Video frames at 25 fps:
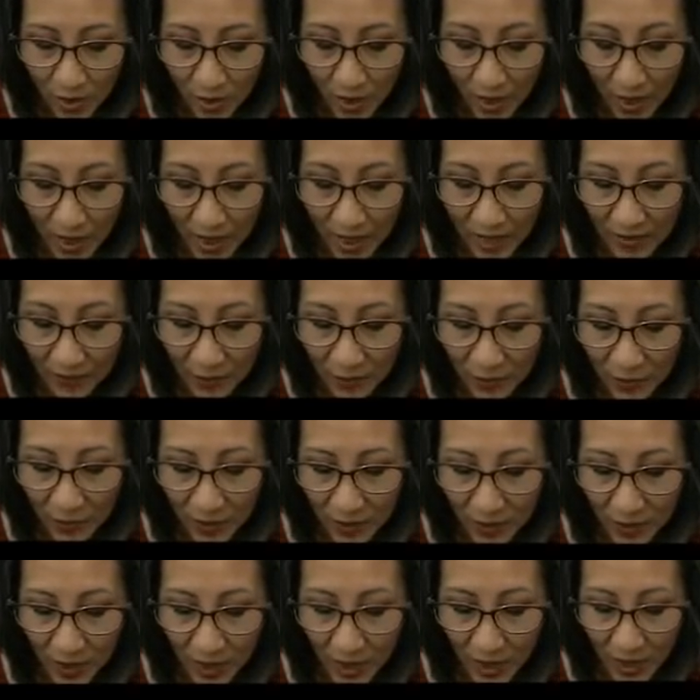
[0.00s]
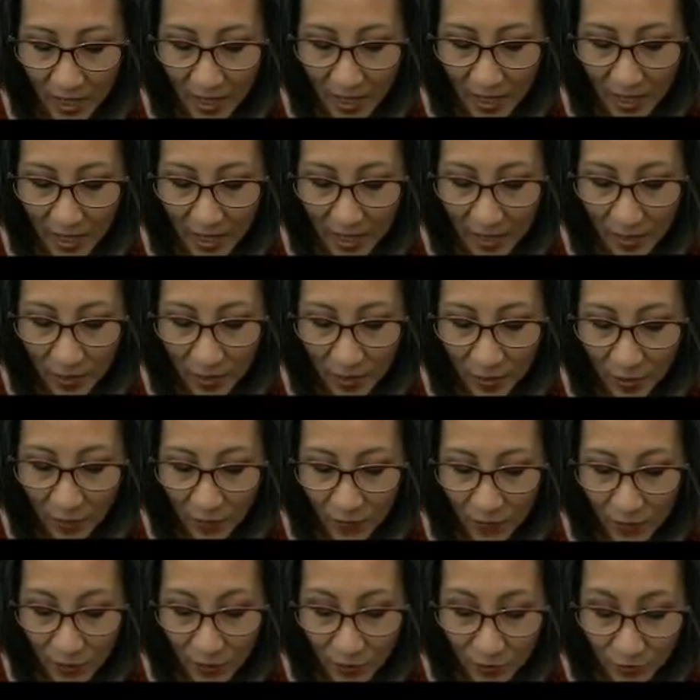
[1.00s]
I've learned a lot. I don't know
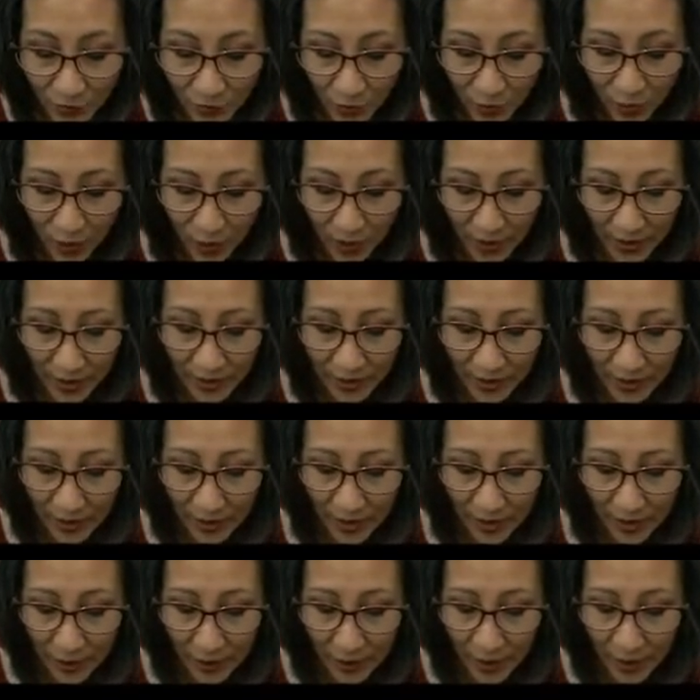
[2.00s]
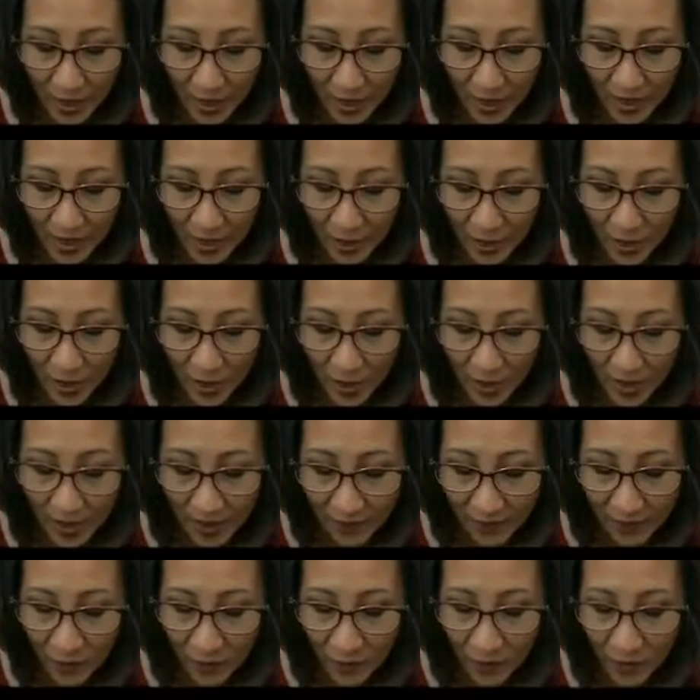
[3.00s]
if you've learned anything, but I know
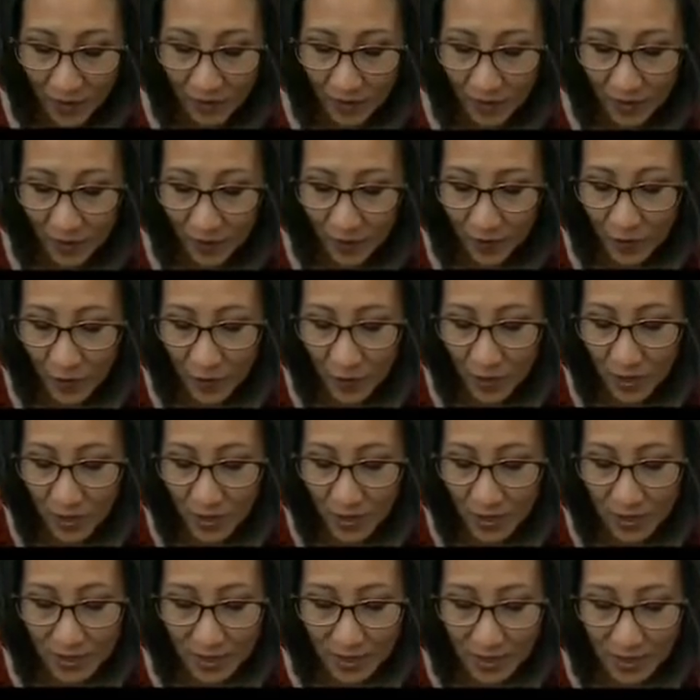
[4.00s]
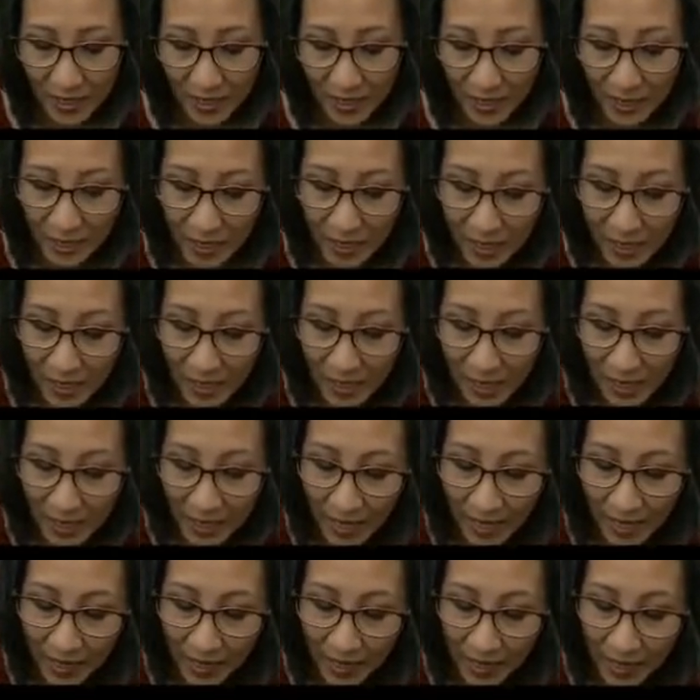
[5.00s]
I've learned a few things today.
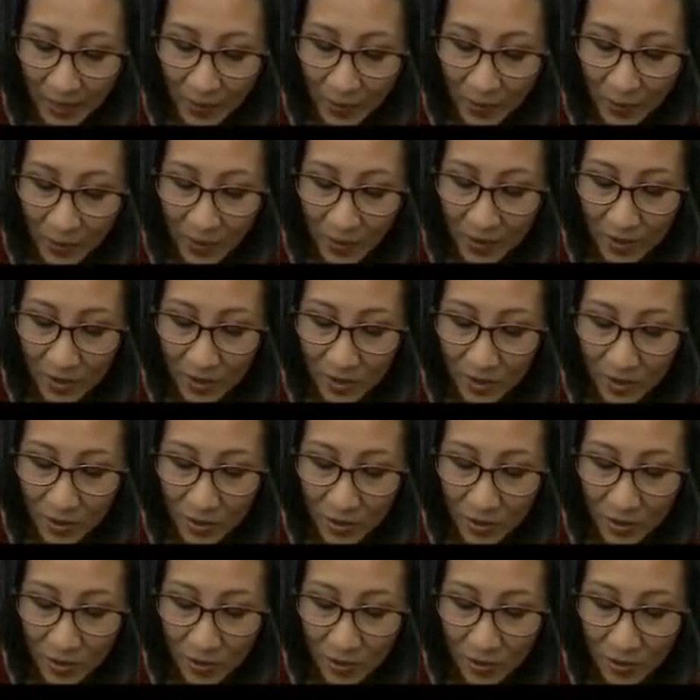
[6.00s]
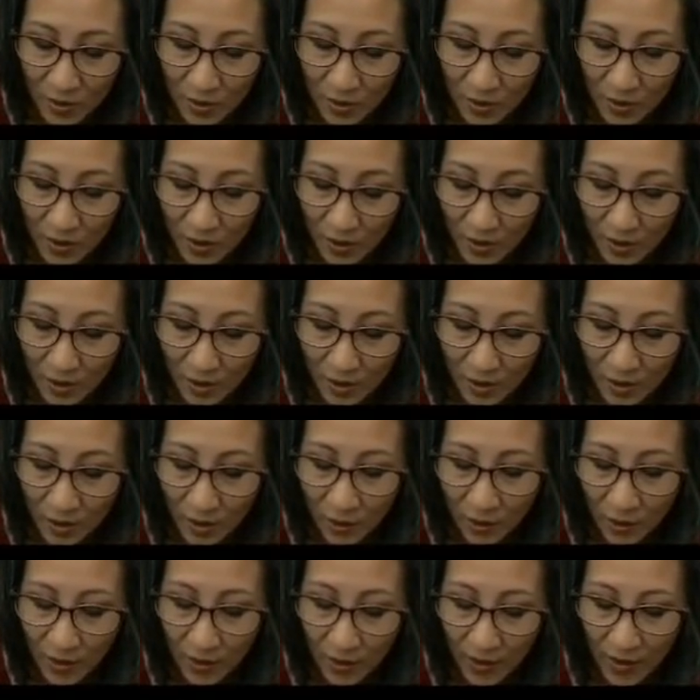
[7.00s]
And I'm going to
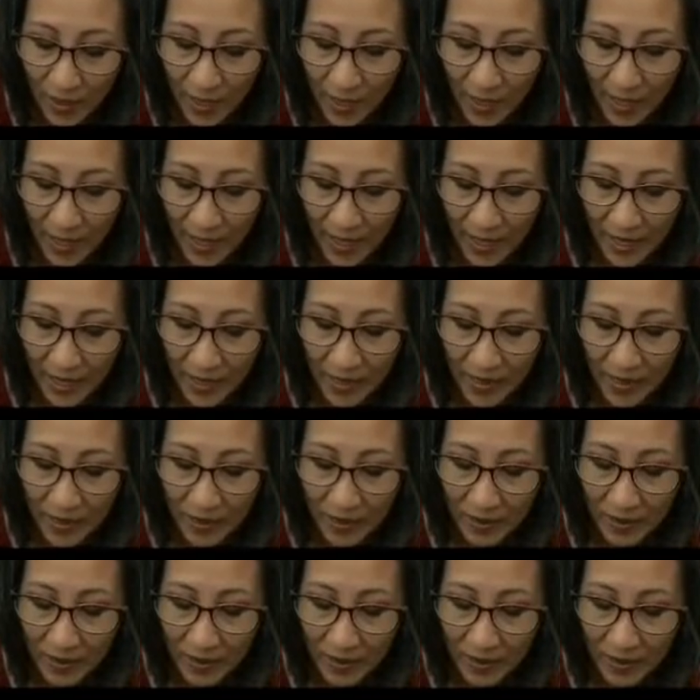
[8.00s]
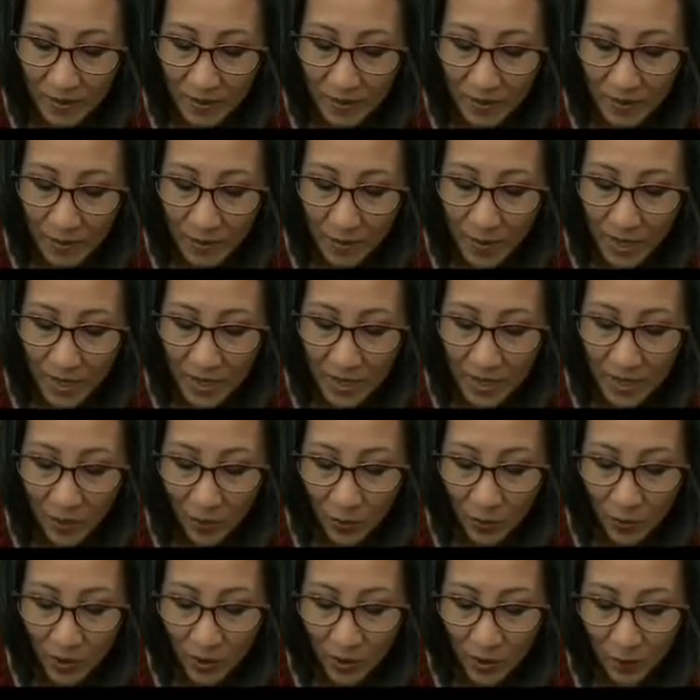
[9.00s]
look at making a
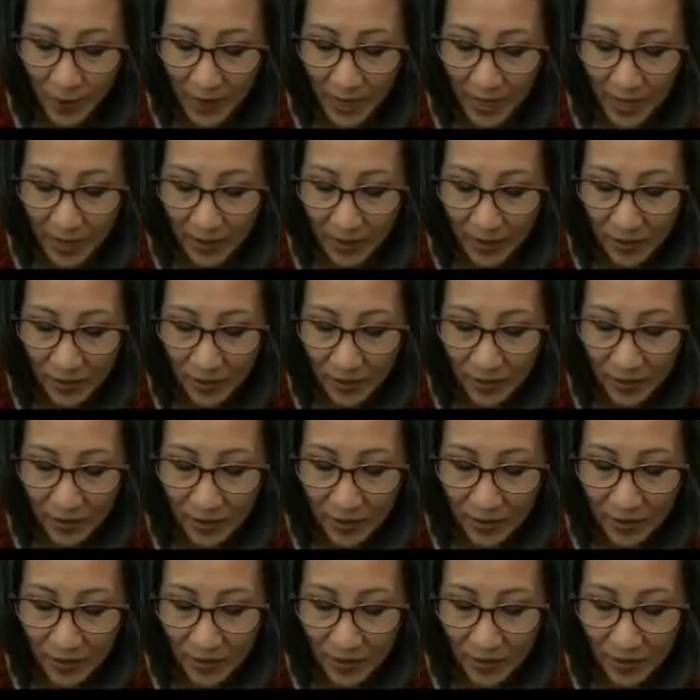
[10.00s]
real pattern.